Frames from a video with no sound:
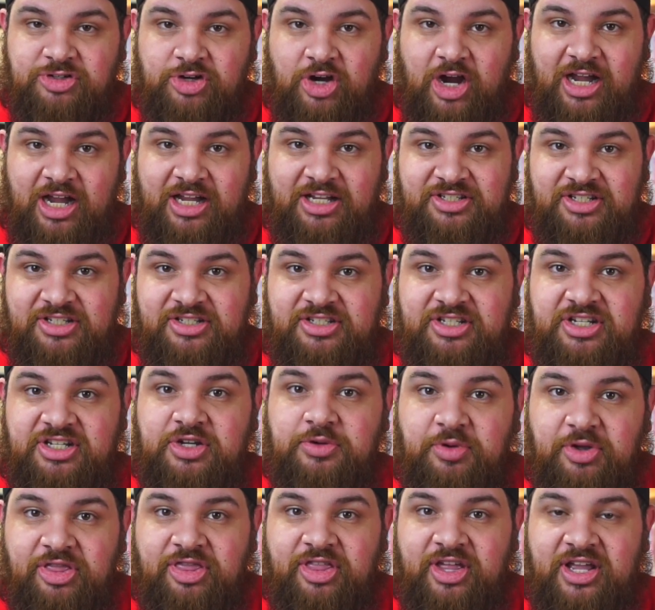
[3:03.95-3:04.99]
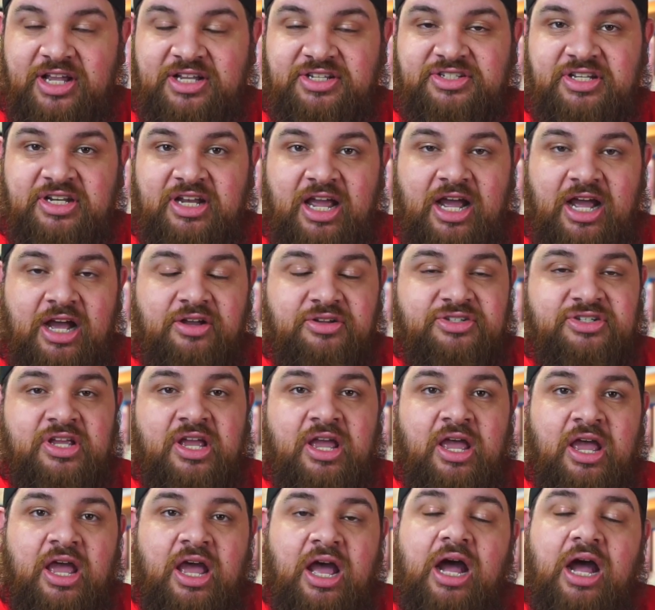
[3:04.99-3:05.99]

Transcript: trying to deal with things in-house.